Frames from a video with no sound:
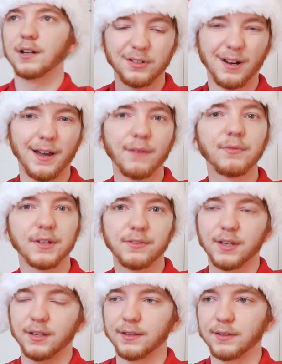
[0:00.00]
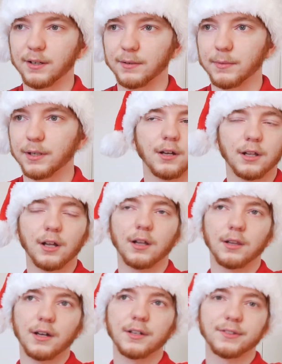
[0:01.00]
Not everything in there, but a
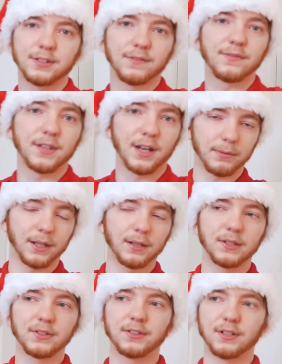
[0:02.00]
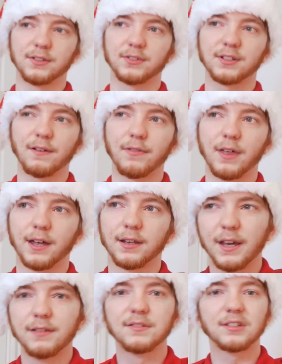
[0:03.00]
lot of stuff in that playlist is stuff that
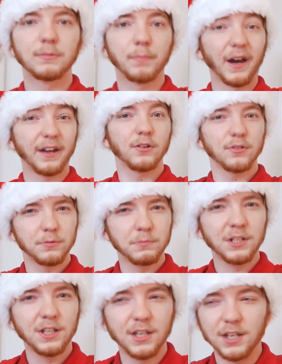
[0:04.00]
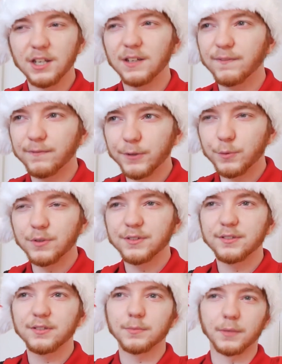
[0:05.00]
inspires me and
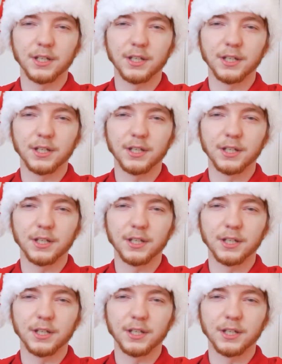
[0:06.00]
influences my